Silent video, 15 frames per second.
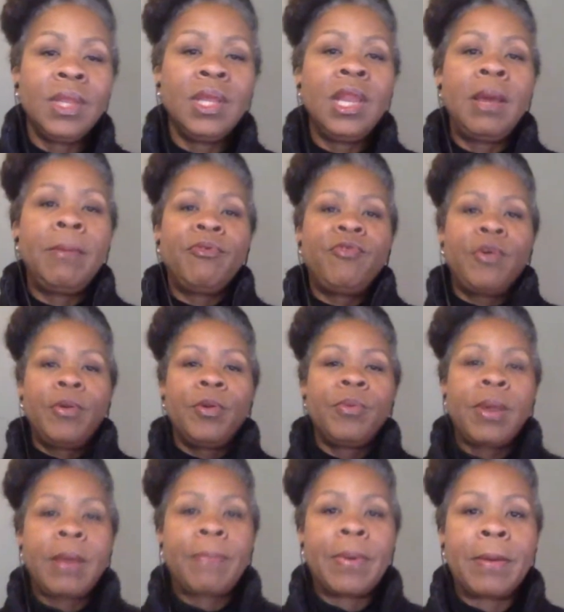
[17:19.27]
And before we
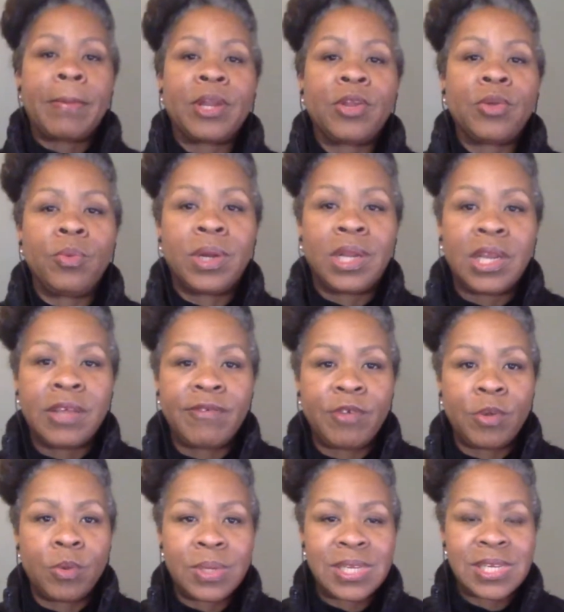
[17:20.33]
wrap up, I do want to leave
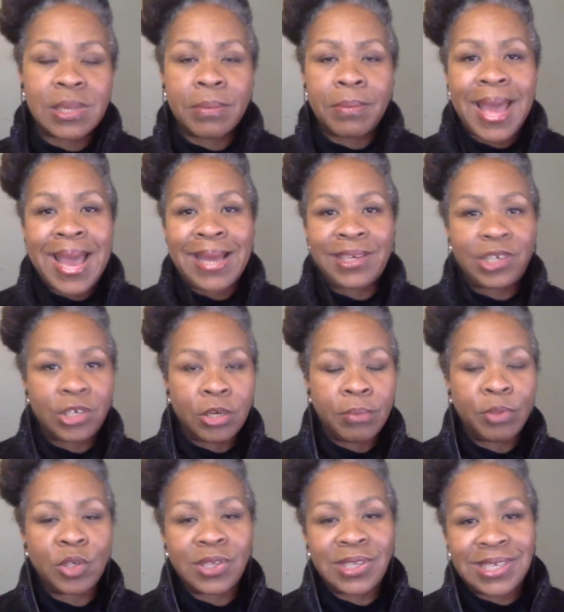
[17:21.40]
you with some
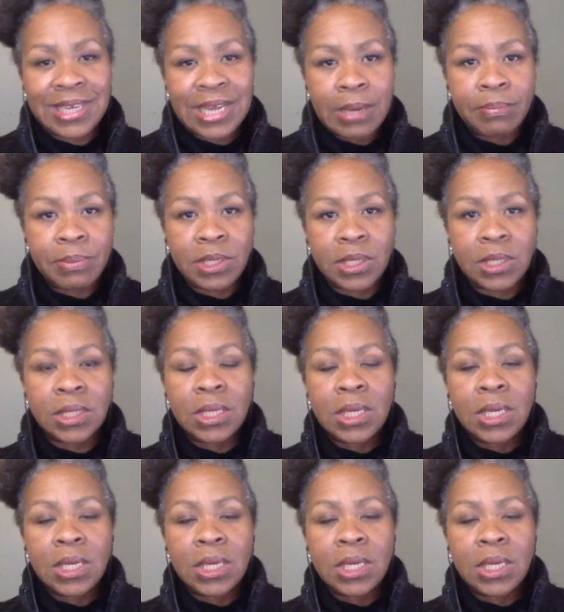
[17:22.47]
actionable steps.